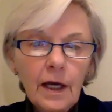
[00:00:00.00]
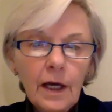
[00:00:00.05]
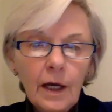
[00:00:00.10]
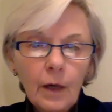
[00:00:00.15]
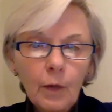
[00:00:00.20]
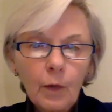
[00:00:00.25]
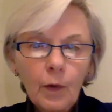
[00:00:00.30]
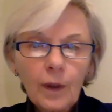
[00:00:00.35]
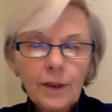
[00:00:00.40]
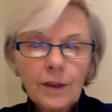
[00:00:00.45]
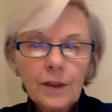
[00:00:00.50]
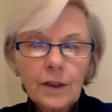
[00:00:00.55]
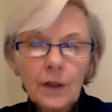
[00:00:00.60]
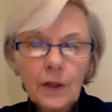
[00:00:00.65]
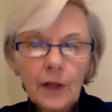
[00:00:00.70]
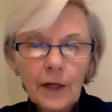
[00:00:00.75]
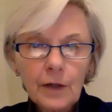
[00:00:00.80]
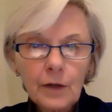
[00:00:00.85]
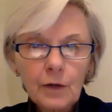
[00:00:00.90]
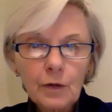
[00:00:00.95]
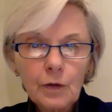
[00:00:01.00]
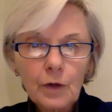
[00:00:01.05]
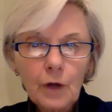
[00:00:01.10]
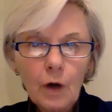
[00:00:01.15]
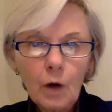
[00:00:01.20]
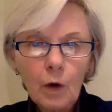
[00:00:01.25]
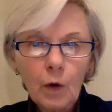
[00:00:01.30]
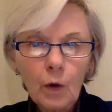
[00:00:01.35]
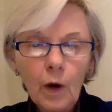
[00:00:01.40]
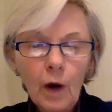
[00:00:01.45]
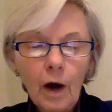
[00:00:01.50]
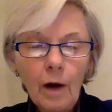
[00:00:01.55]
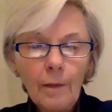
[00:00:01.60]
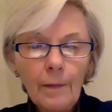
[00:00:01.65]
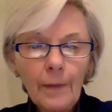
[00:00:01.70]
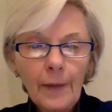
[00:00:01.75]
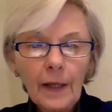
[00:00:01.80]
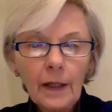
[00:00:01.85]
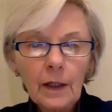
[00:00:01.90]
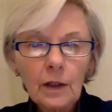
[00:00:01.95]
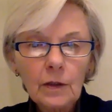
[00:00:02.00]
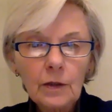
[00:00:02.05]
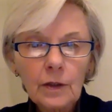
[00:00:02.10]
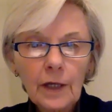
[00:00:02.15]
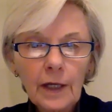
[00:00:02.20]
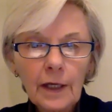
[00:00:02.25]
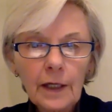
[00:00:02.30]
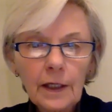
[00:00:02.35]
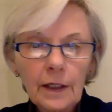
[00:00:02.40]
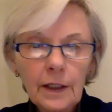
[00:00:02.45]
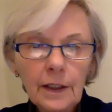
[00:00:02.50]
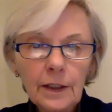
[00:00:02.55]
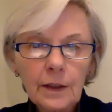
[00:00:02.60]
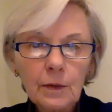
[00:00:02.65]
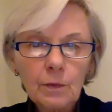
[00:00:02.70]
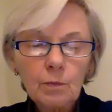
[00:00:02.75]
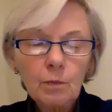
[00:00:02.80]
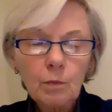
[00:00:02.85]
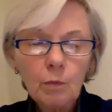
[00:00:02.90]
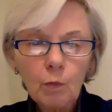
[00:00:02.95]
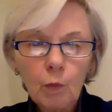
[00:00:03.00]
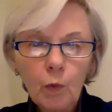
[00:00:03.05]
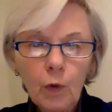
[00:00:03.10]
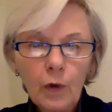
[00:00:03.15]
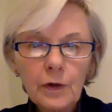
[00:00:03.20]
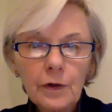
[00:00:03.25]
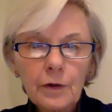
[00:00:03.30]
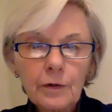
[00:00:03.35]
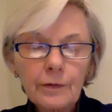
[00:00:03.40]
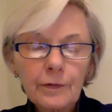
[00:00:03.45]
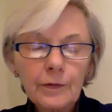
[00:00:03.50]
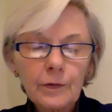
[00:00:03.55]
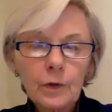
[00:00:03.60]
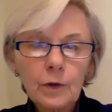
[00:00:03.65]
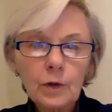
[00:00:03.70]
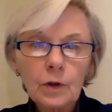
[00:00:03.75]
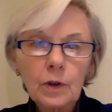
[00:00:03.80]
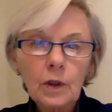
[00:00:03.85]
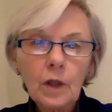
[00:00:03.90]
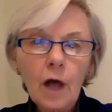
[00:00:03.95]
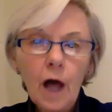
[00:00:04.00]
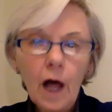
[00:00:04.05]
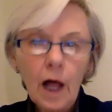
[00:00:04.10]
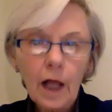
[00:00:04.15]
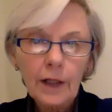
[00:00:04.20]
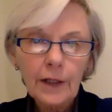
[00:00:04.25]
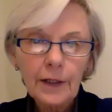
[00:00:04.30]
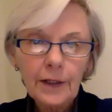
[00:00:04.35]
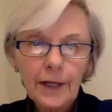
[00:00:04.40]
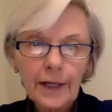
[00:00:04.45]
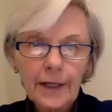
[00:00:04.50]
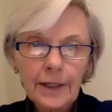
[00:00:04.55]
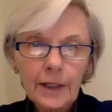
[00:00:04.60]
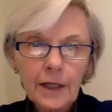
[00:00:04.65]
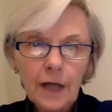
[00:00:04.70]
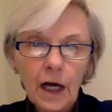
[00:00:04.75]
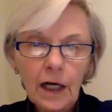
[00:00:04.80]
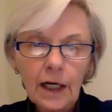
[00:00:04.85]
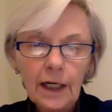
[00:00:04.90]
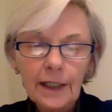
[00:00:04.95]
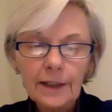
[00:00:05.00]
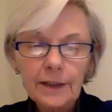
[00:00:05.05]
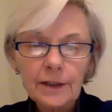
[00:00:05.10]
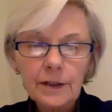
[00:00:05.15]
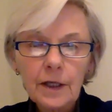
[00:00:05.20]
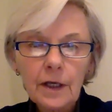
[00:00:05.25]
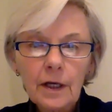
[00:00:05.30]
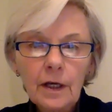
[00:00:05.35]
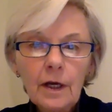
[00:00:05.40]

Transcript: And I wanted to let you know about a wonderful holiday guide